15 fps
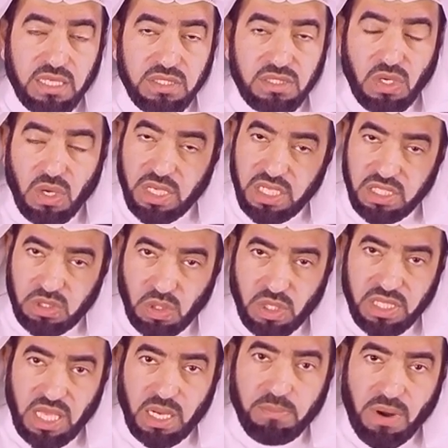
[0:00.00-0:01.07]
So he
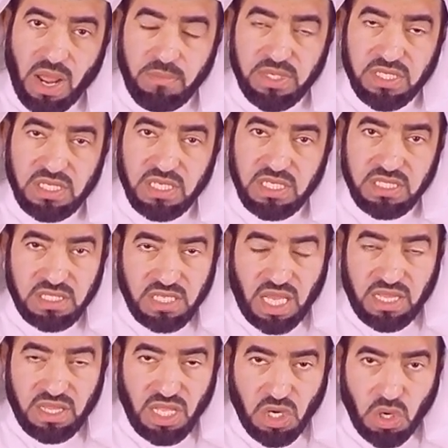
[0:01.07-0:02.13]
took their promises
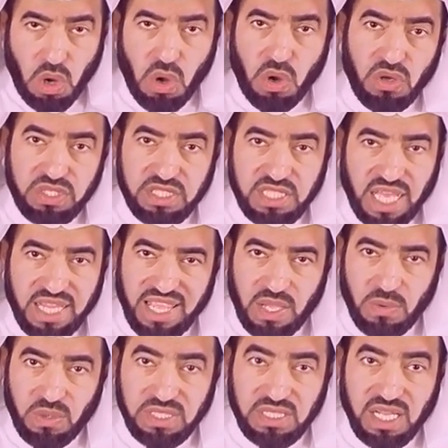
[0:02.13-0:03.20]
and their oaths that they
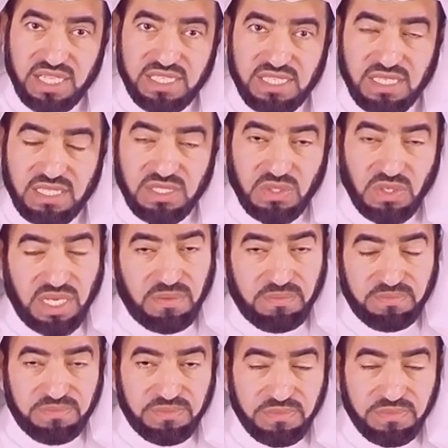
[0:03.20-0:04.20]
would listen to him.